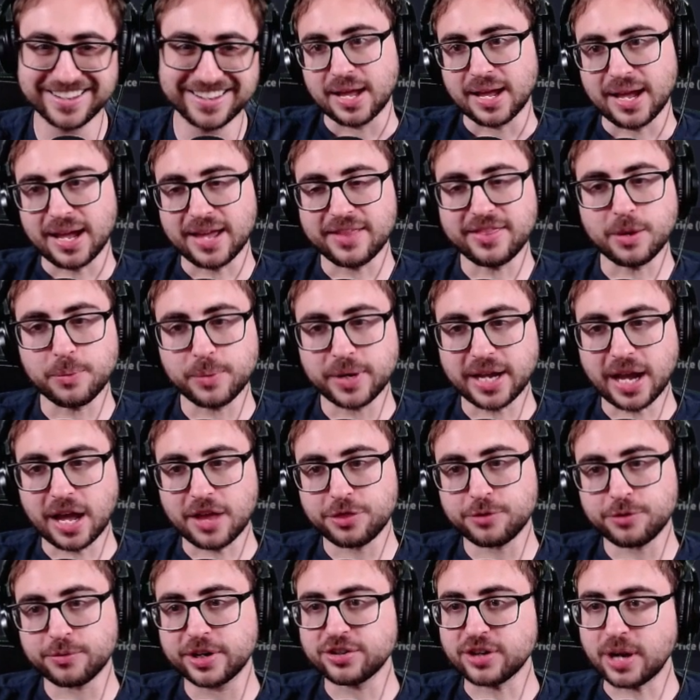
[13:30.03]
And then we got
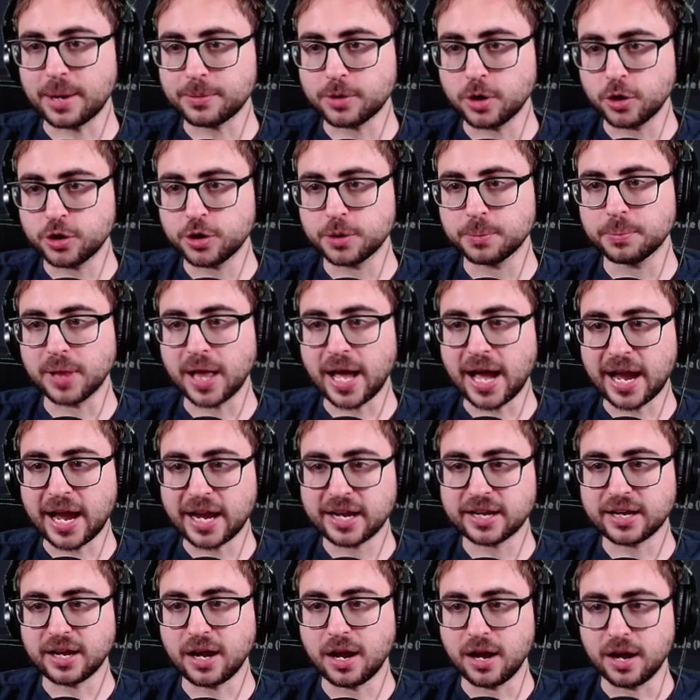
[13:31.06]
3-drop Goku Black
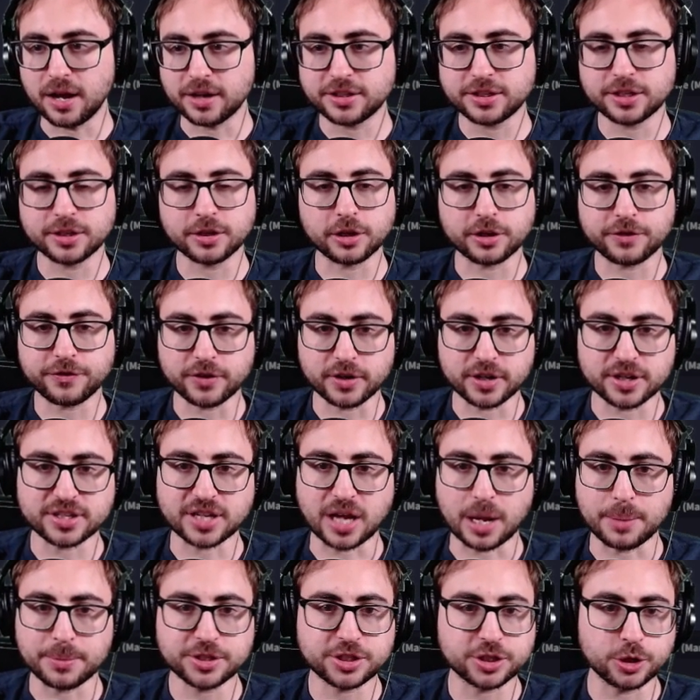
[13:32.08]
to look for a
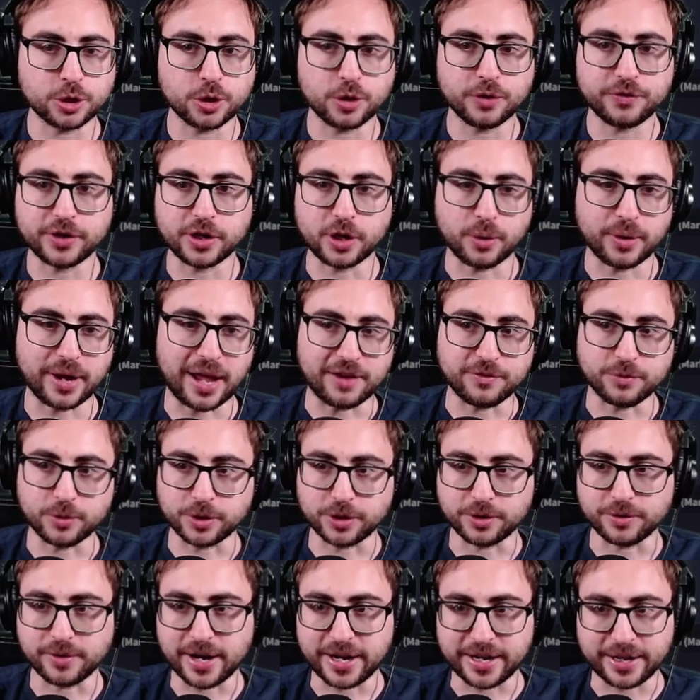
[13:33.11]
Zamasu if you don't have one
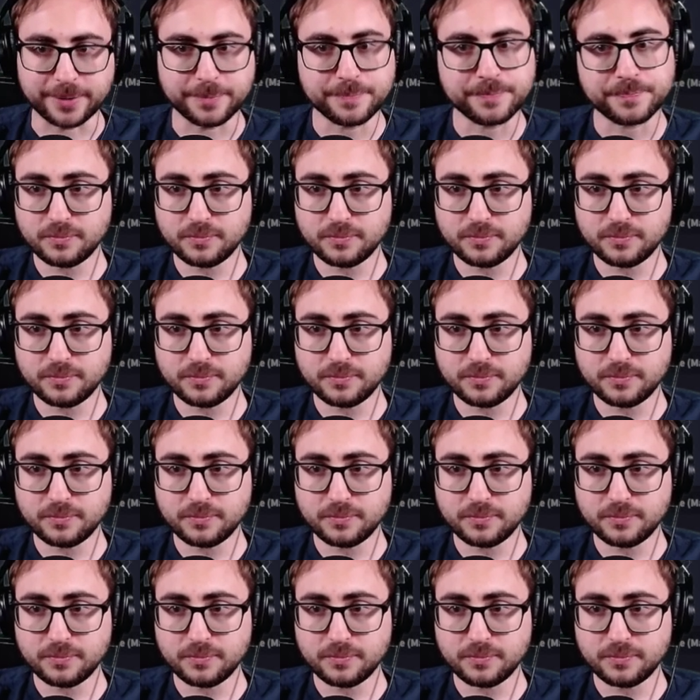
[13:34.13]
already.